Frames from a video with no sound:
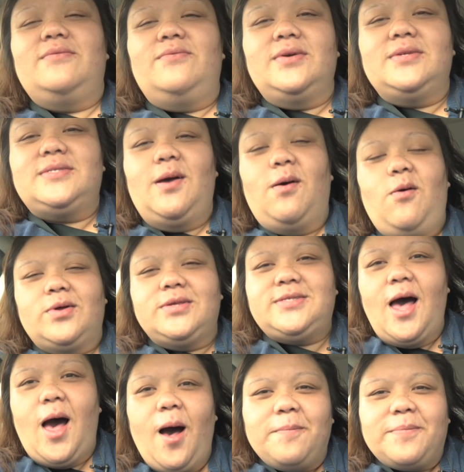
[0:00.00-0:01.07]
when someone wants
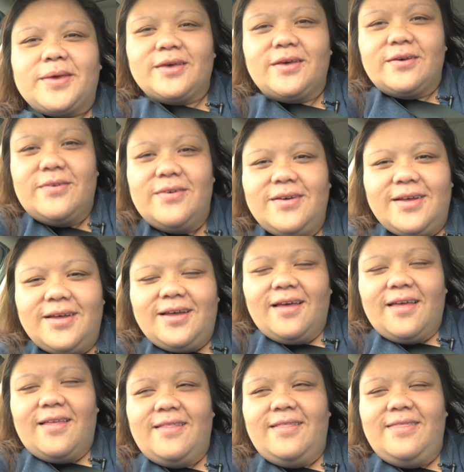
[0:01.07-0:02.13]
to help you,
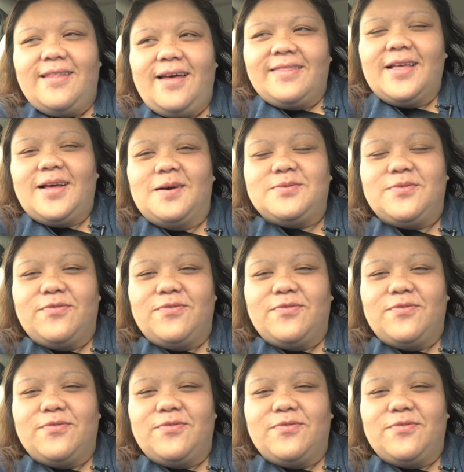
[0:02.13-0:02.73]
nothing comes